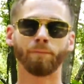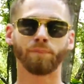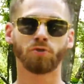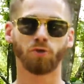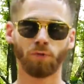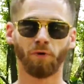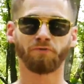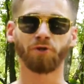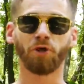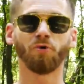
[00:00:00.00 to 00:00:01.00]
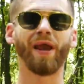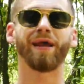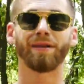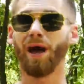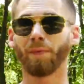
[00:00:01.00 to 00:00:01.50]
suitable for you, and
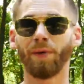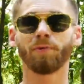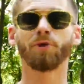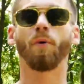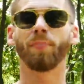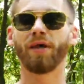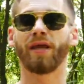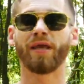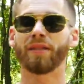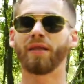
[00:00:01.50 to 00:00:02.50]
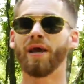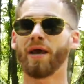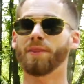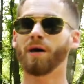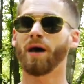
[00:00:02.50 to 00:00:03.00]
a lot of people don't put in
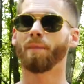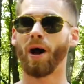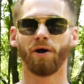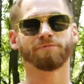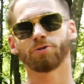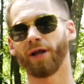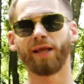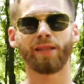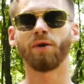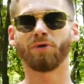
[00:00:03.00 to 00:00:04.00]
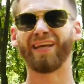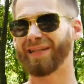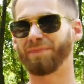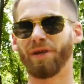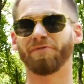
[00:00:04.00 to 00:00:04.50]
the amount of training they would need
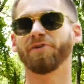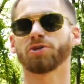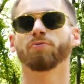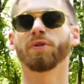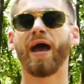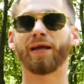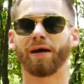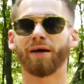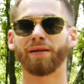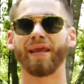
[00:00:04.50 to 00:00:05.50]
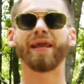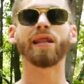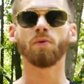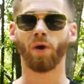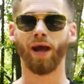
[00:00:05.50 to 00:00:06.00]
to be efficient with that gun
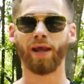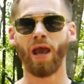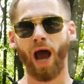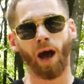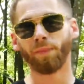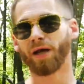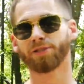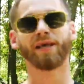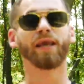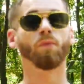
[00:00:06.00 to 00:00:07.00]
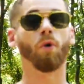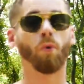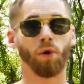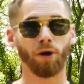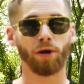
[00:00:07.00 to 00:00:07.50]
anyway. I'm not saying it won't
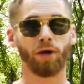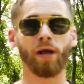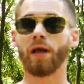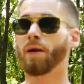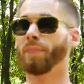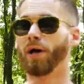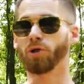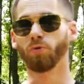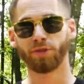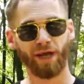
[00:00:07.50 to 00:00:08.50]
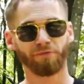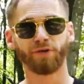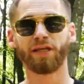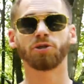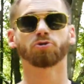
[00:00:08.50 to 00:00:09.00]
work, but you would definitely
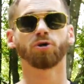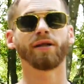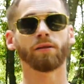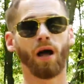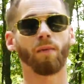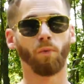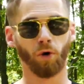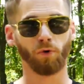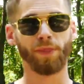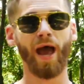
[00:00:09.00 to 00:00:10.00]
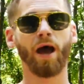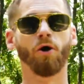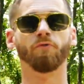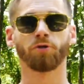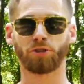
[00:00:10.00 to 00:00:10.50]
need to train a lot more with that
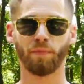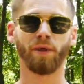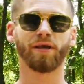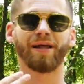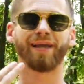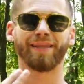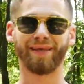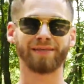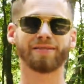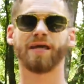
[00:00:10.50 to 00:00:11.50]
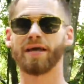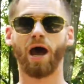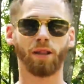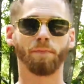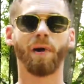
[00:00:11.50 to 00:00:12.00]
over something like this that out
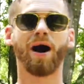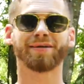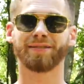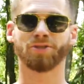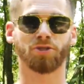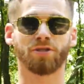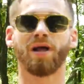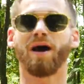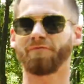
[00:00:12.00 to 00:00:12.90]
of the box is just a lot